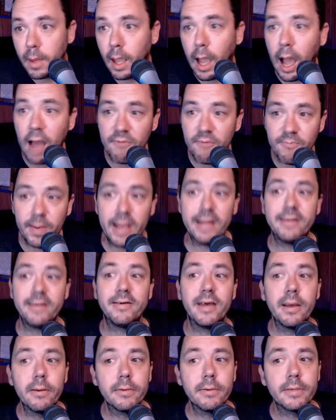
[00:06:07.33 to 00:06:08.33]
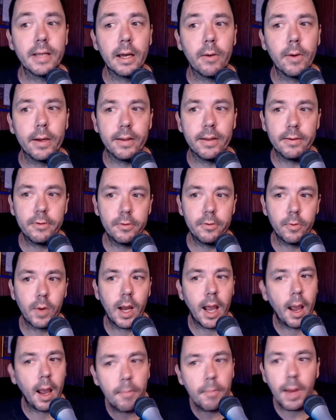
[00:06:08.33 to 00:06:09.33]
I've made sales that way. This is why
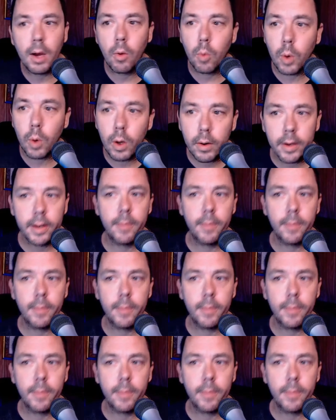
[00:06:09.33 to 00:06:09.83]
I'm not worried